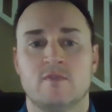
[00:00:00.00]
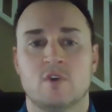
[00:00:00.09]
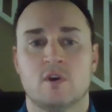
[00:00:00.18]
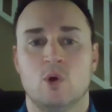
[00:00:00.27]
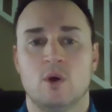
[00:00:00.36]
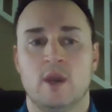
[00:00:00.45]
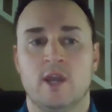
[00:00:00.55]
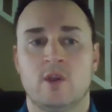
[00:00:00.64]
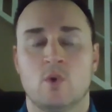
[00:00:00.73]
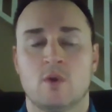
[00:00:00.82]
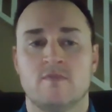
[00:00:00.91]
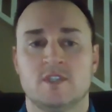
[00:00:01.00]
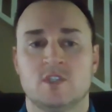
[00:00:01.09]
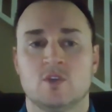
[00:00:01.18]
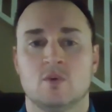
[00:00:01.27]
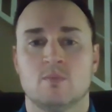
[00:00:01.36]
verbal and/or
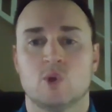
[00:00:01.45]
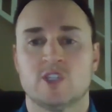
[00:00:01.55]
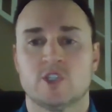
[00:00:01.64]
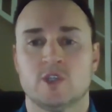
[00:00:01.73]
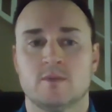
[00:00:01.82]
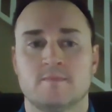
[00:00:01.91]
physical pressure.